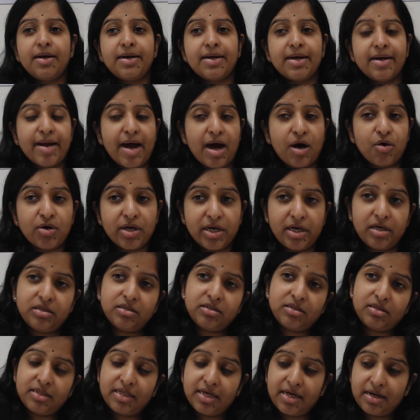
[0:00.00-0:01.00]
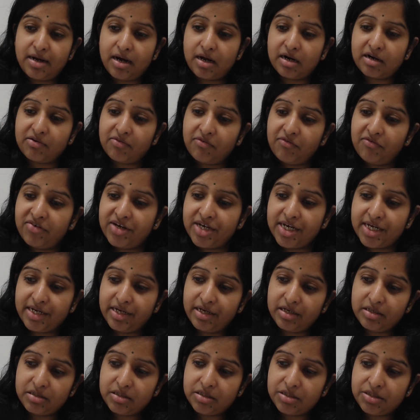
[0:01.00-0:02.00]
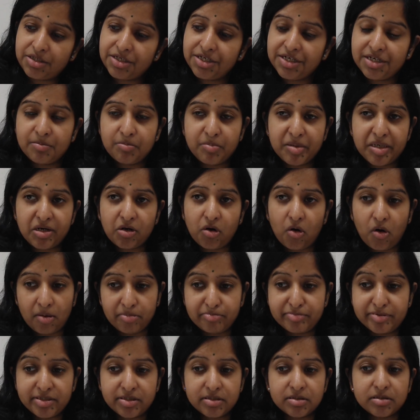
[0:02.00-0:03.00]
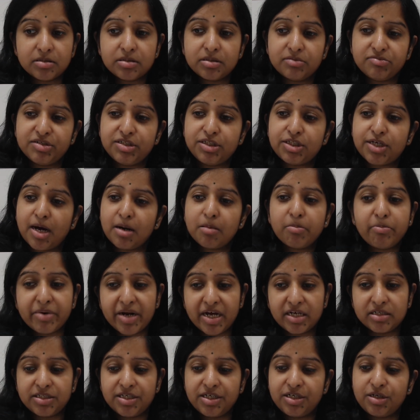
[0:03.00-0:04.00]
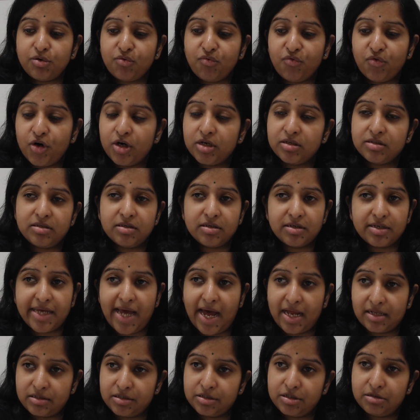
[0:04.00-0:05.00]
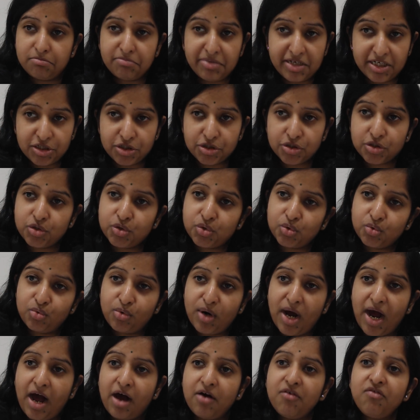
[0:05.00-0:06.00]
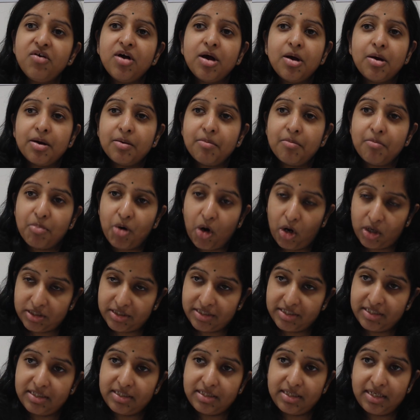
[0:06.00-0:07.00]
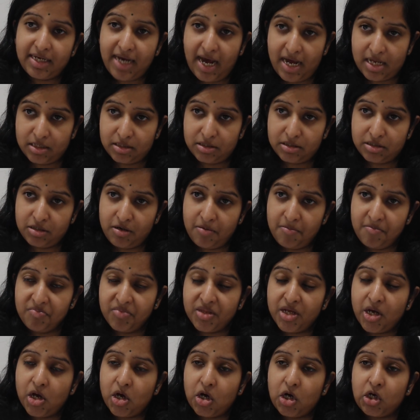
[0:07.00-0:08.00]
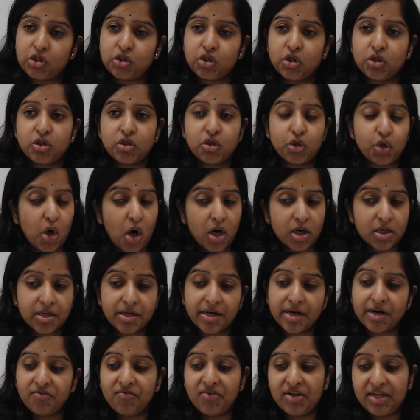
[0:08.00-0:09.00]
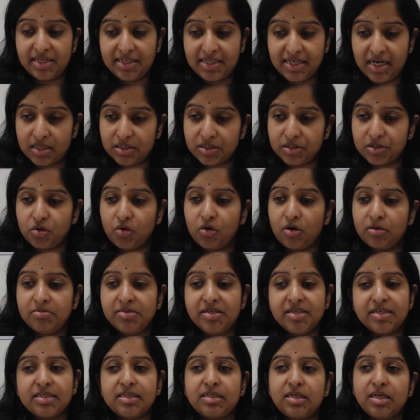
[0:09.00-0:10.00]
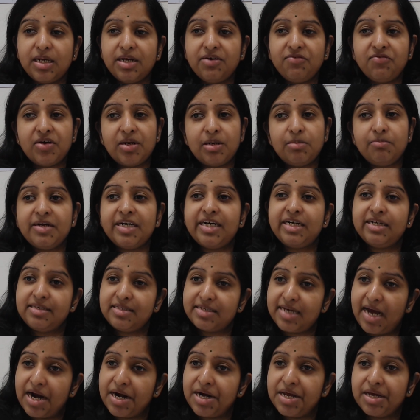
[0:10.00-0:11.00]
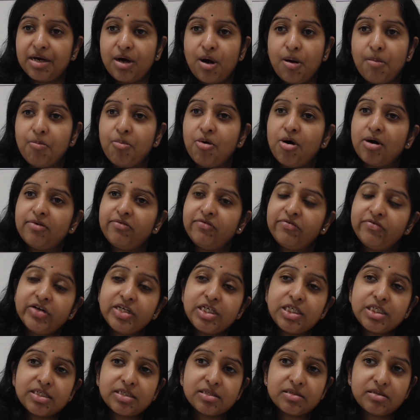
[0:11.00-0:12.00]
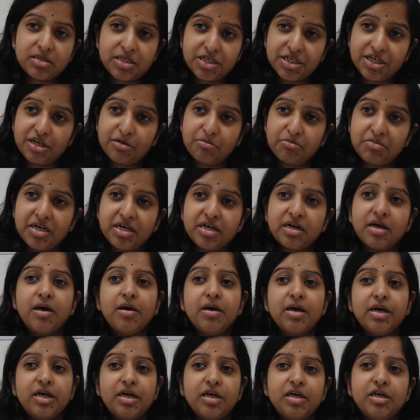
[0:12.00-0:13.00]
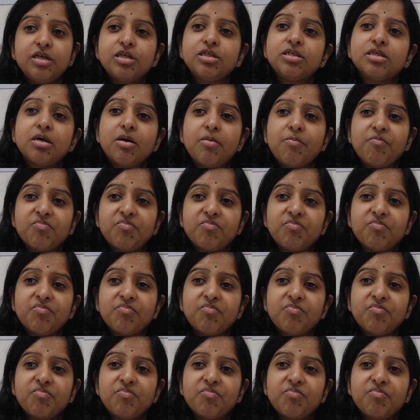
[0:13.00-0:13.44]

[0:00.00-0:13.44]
Nowadays, there are various treatment options which are present for the cancer patients who have prostate cancer. So the doctor will, yes, obviously will be deciding upon which treatment is